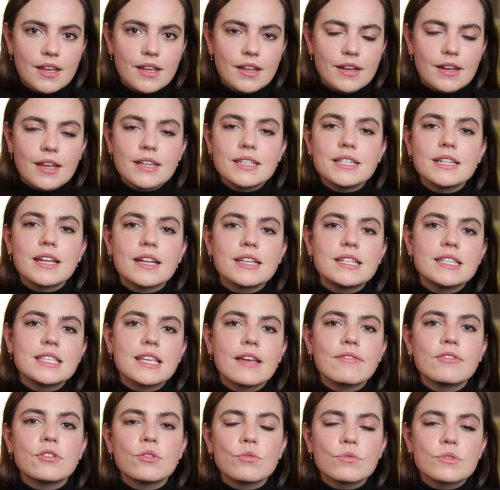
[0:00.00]

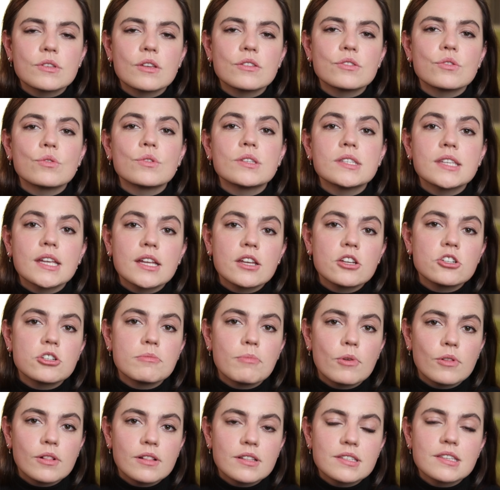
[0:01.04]
1997 also saw signature
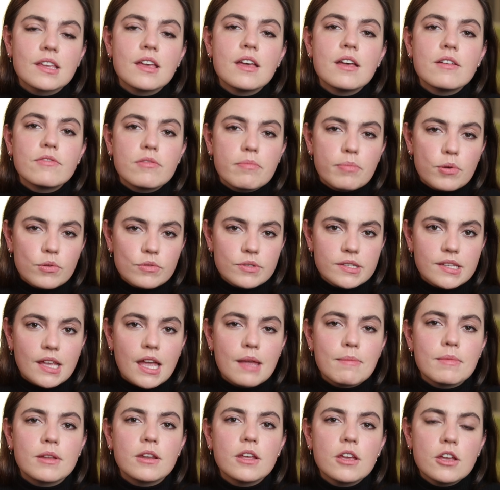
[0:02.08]
models for Paul
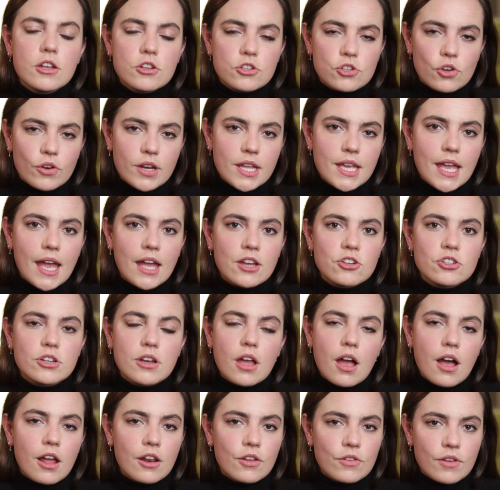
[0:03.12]
Simon, Johnny Cash and
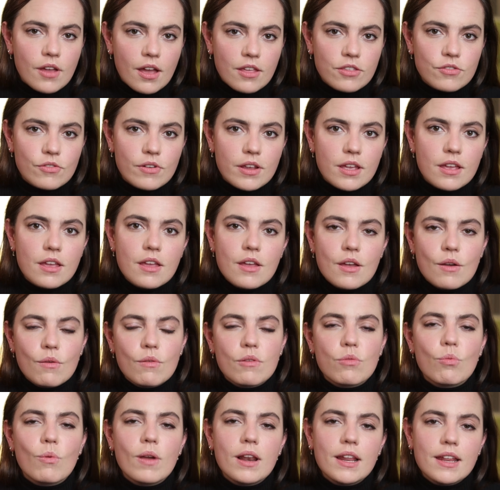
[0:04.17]
Arlo Guthrie,
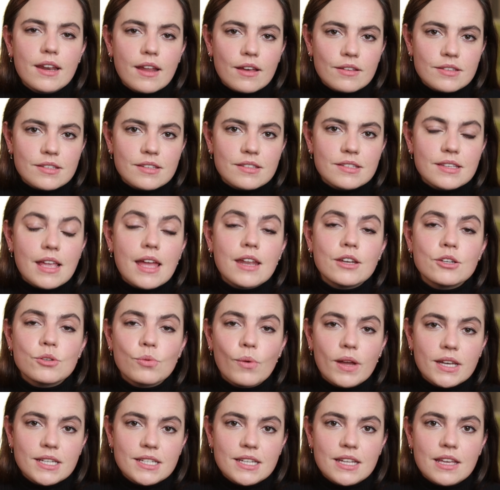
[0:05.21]
with Willie Nelson's
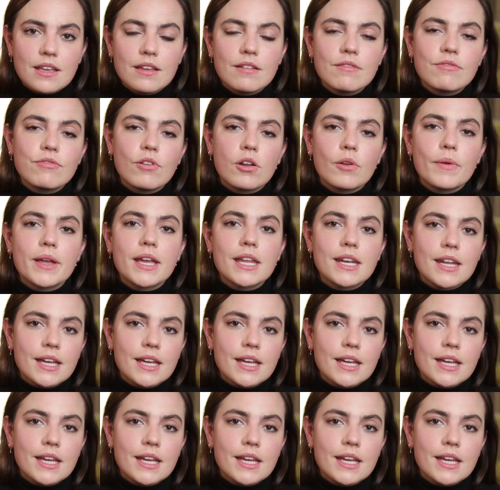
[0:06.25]
N20 following in